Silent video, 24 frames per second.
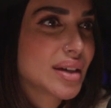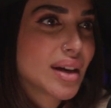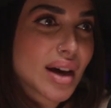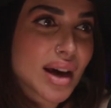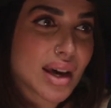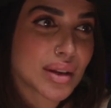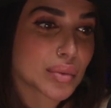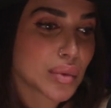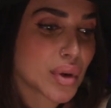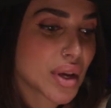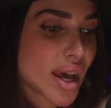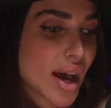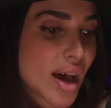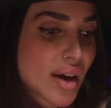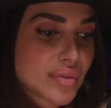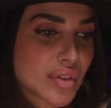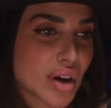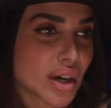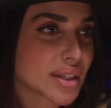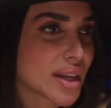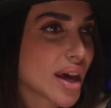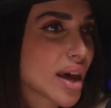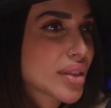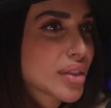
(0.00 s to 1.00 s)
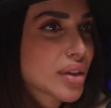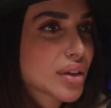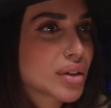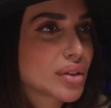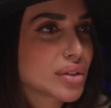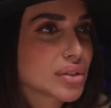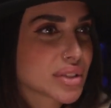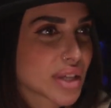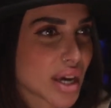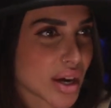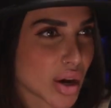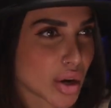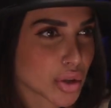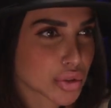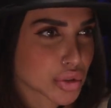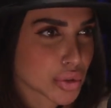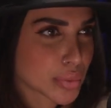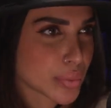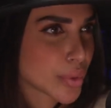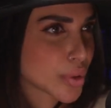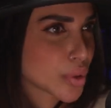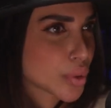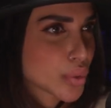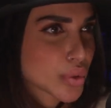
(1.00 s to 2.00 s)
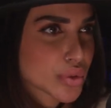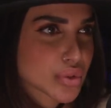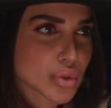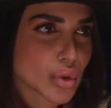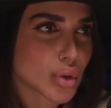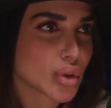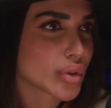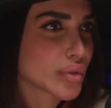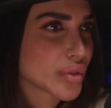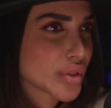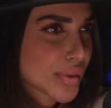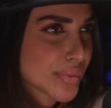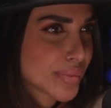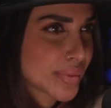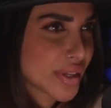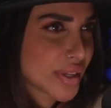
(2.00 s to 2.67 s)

Yeah, and we have unethical tech entrepreneurs all over the